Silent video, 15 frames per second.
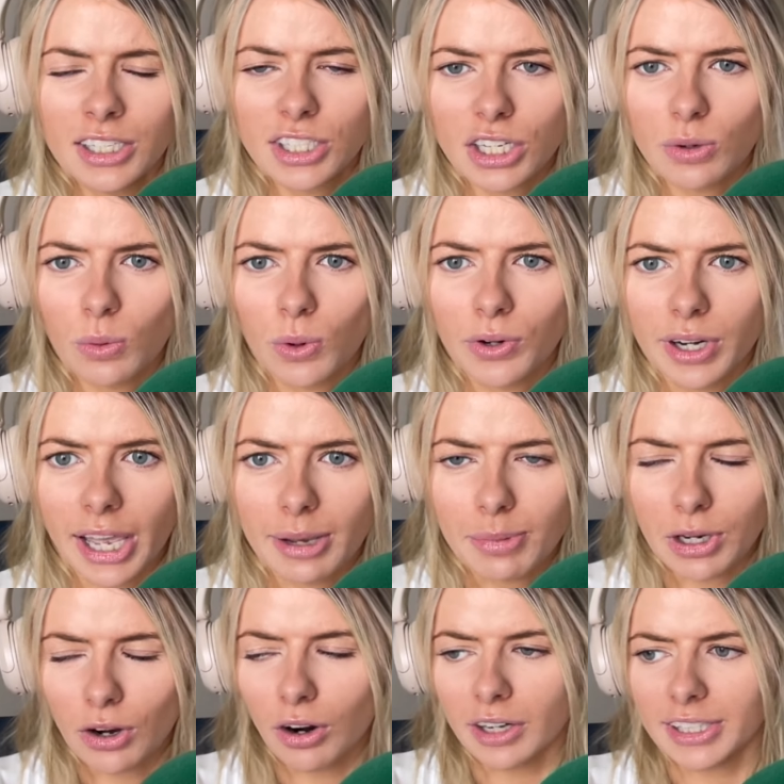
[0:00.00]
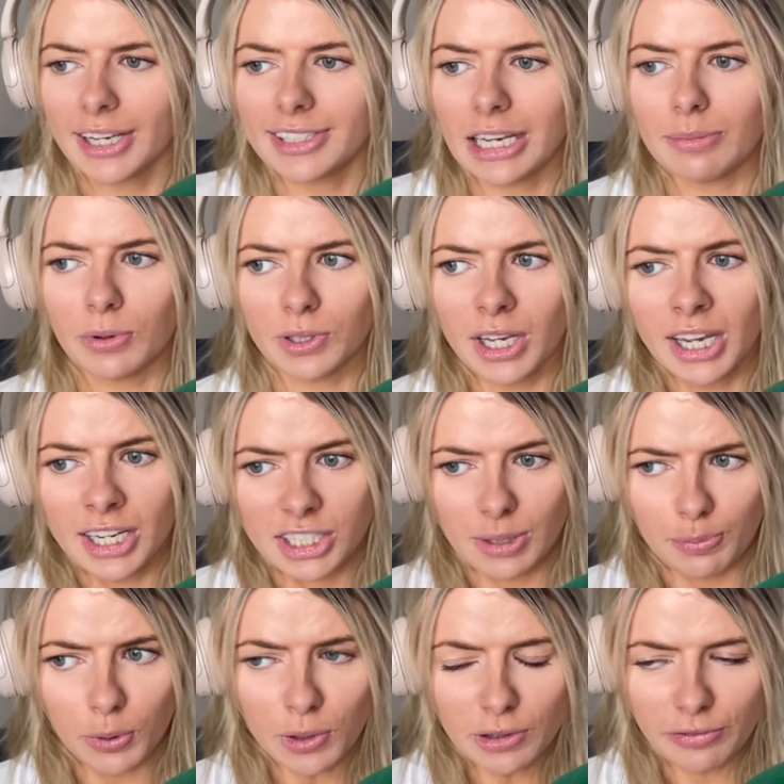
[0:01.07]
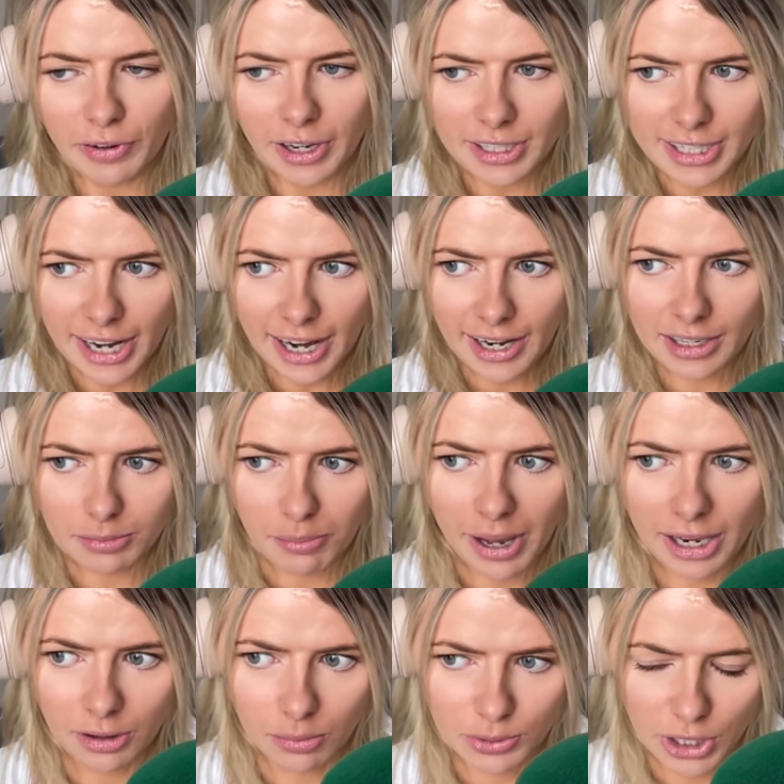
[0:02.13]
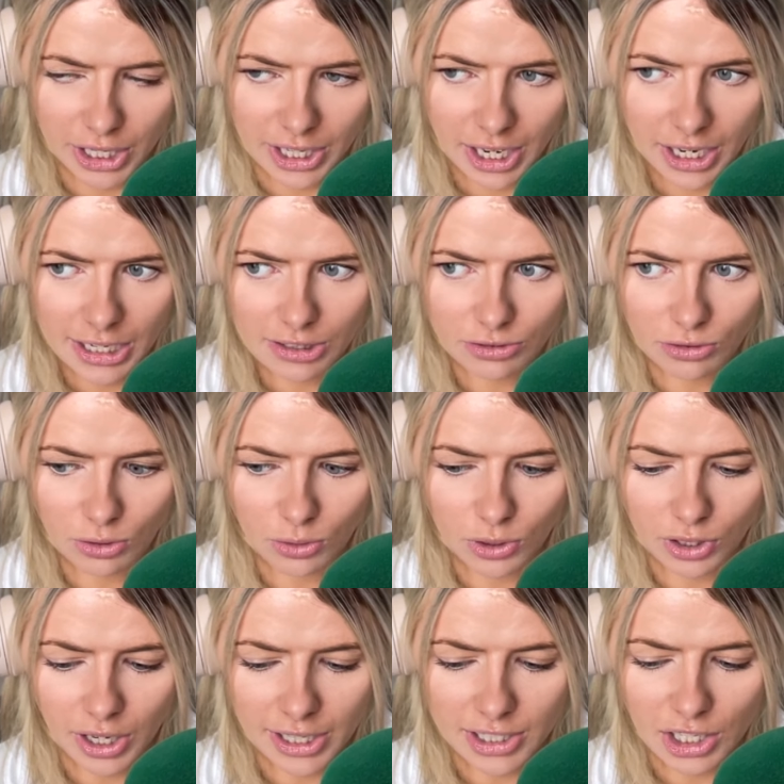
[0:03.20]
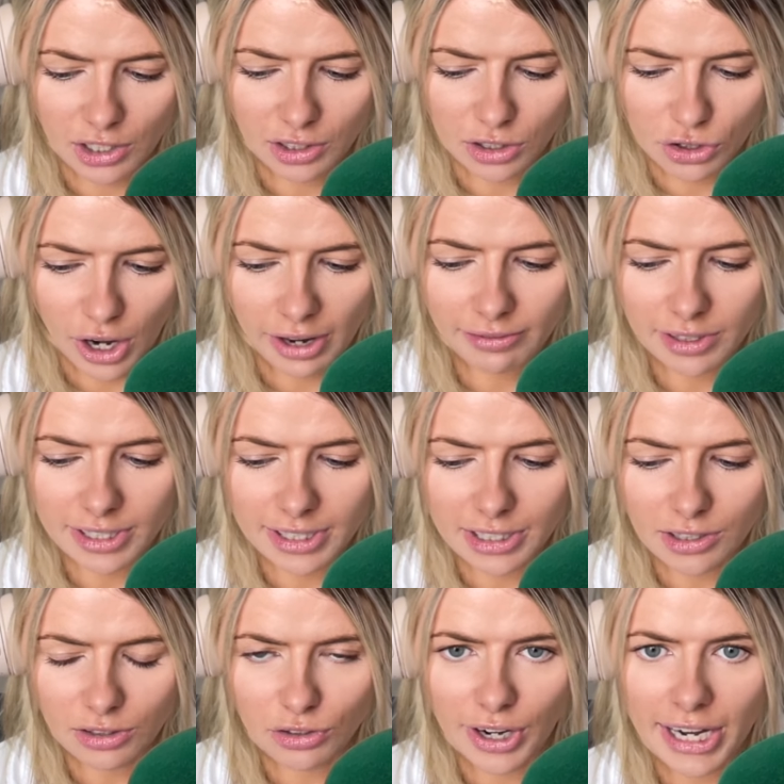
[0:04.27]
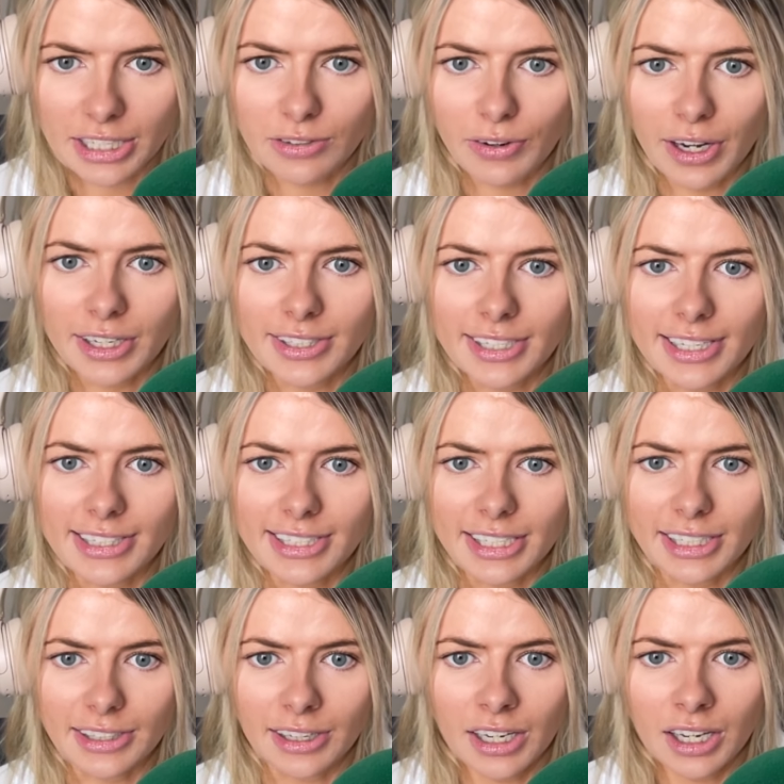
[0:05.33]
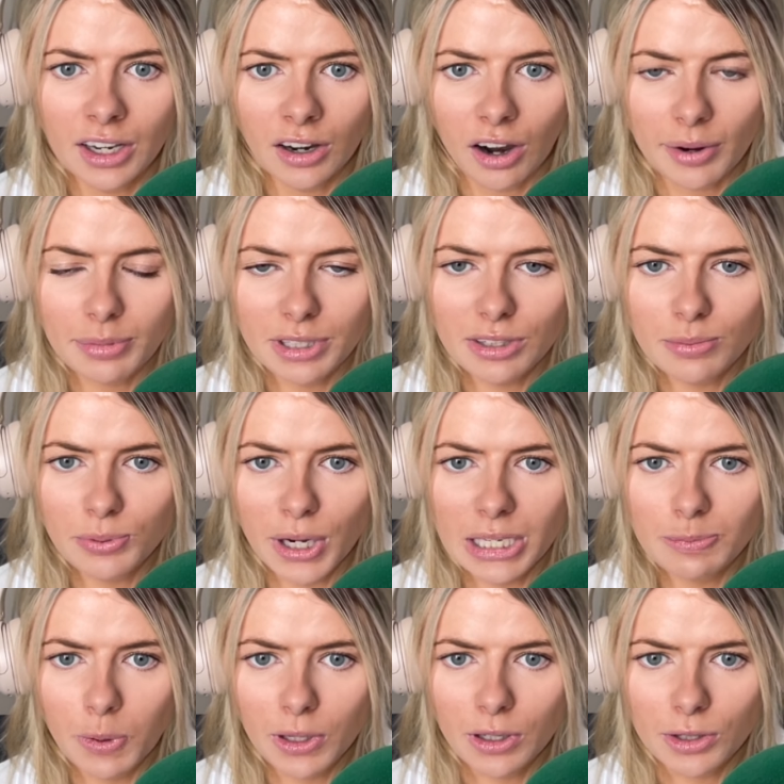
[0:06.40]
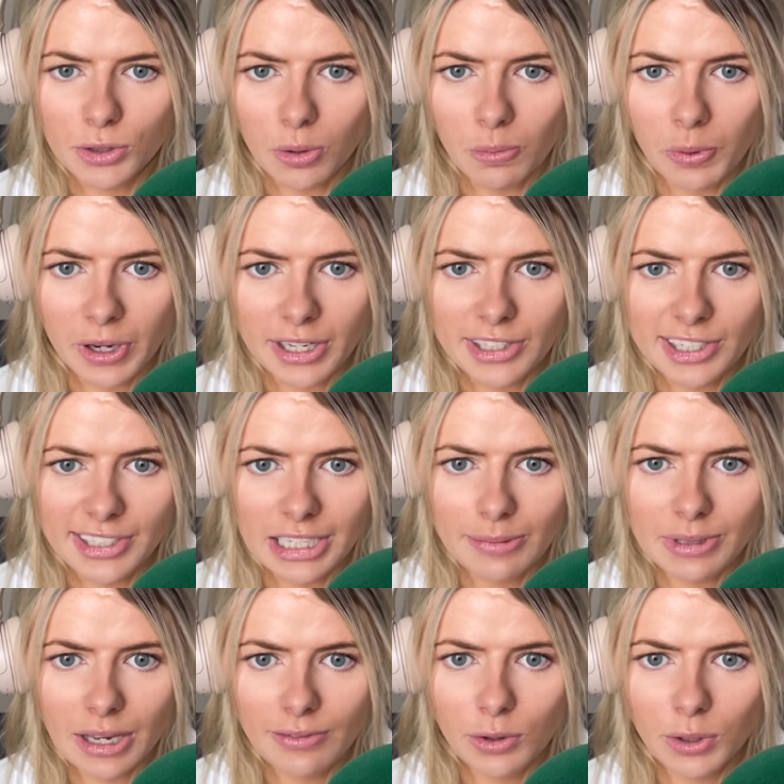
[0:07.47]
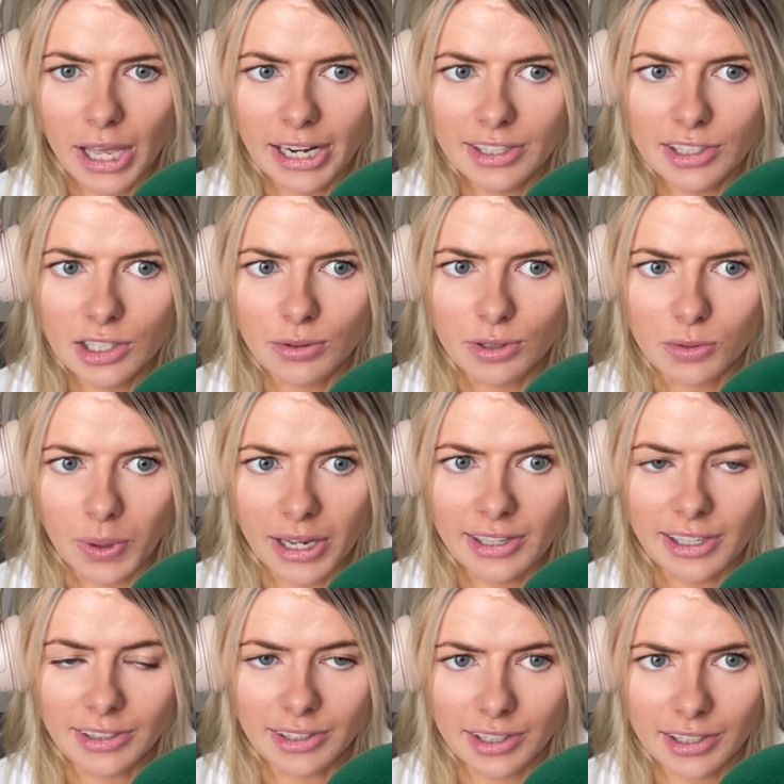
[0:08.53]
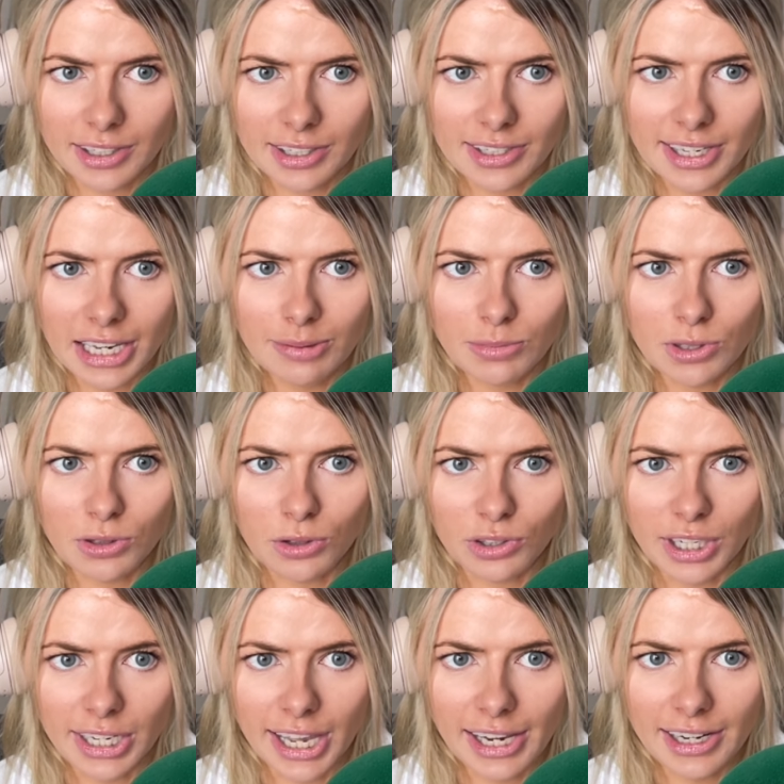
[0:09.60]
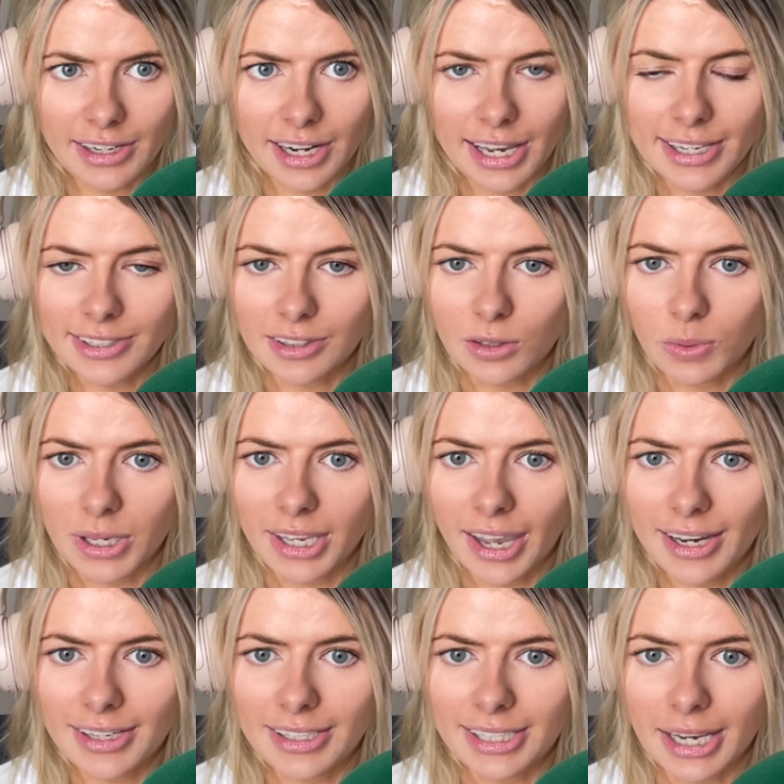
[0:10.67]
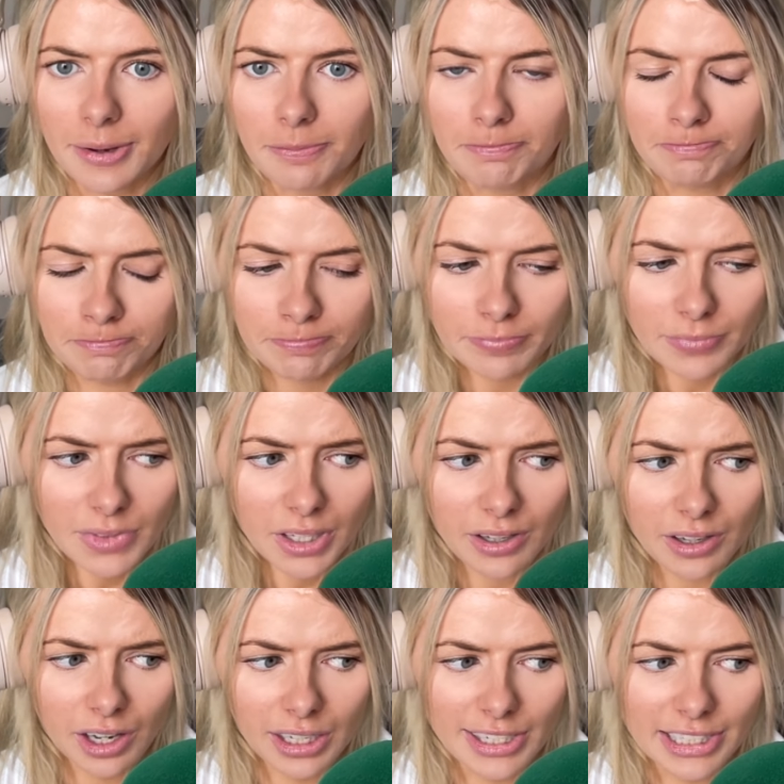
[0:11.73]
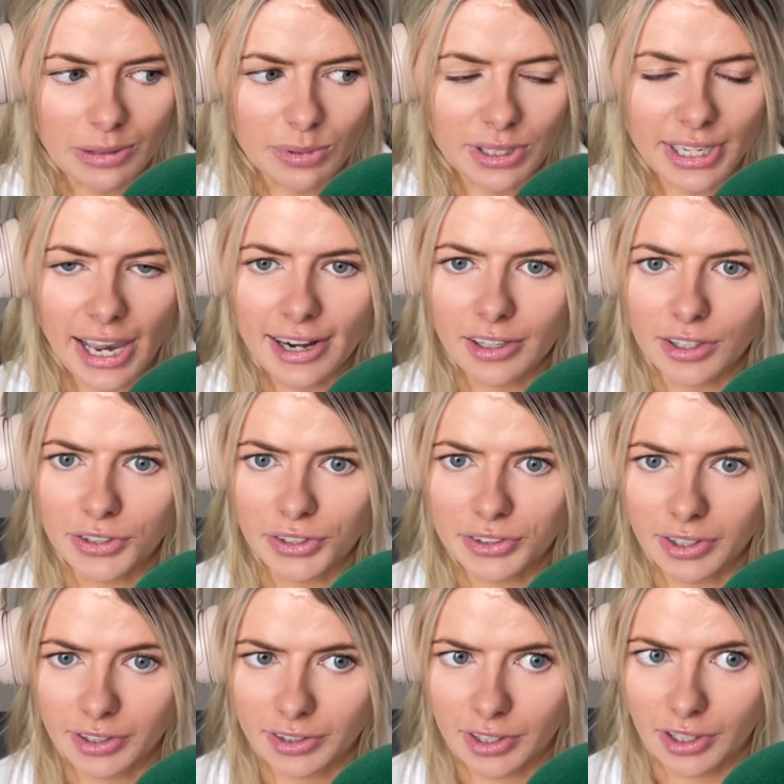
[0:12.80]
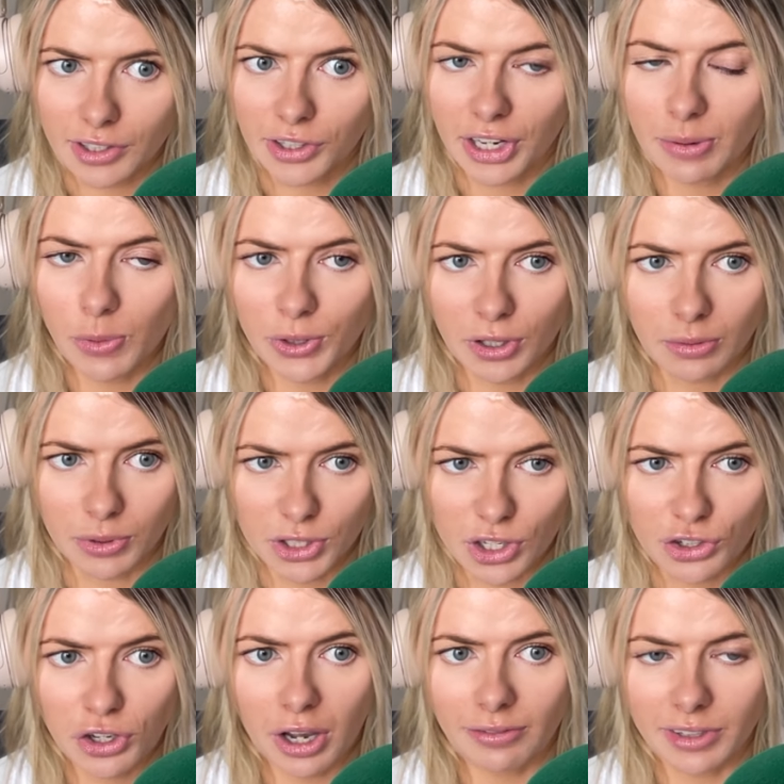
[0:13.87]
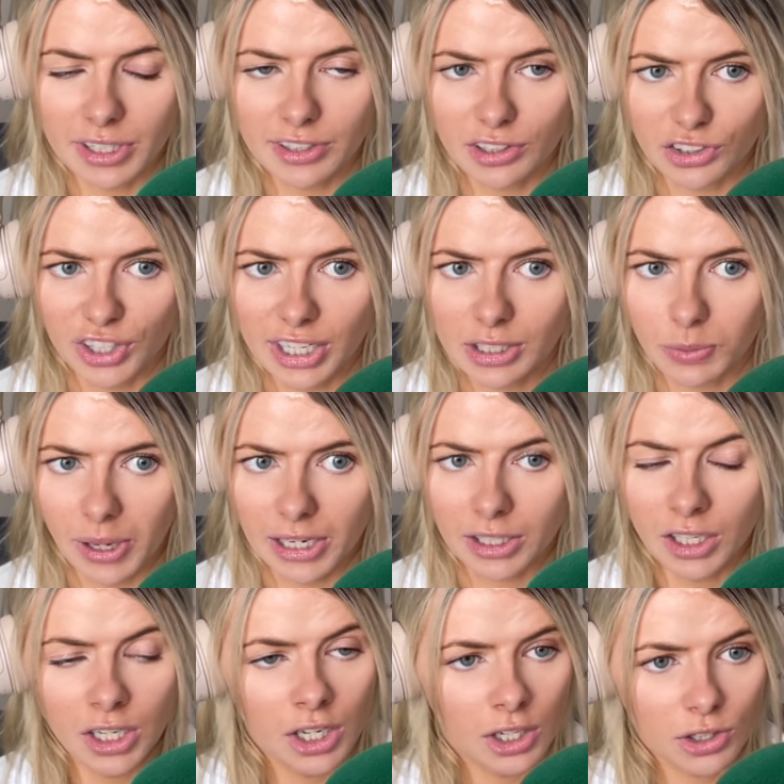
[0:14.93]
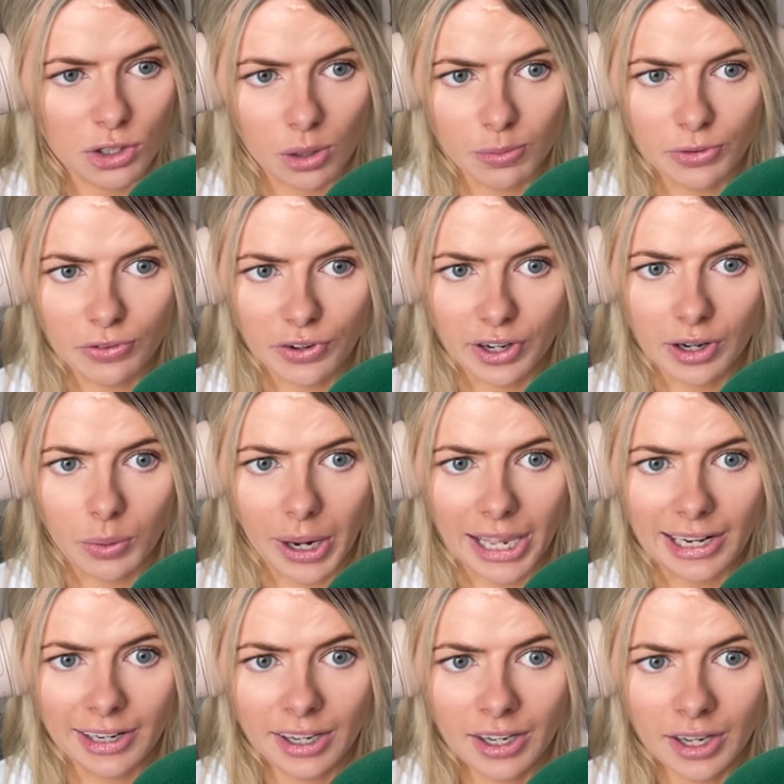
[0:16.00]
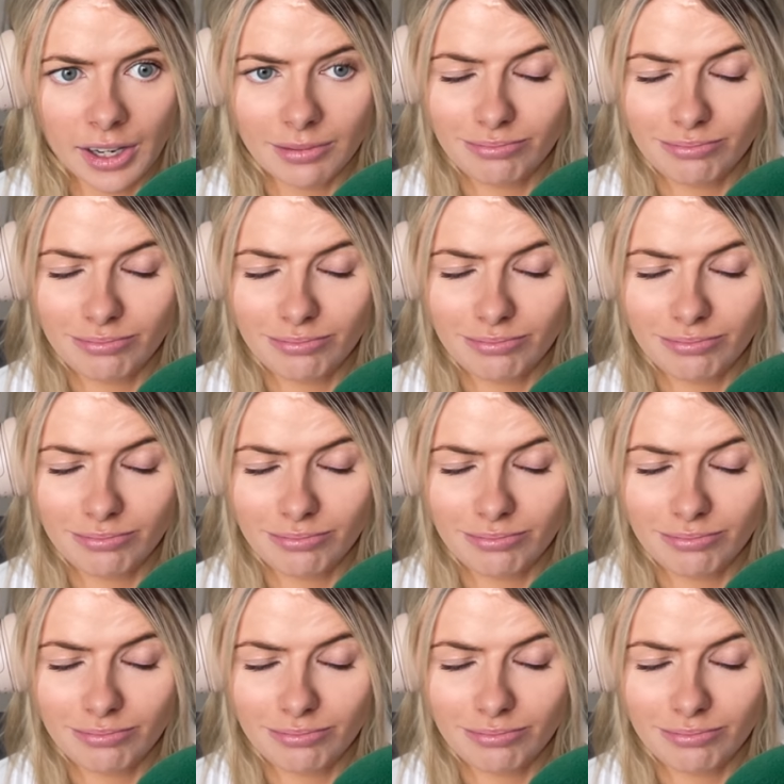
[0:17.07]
She won in Cork that day, but she pulled fares hard in Mallow. Brian Hayes rode her, and she kind of travelled into the race fair's easy. And I'm just impressed by her jumping, and she seems to have a good attitude as well. Like kind of same story again in Nice at the weekend. Kind of seemed to take their time with her, but she travelled into the race well, jumped very well.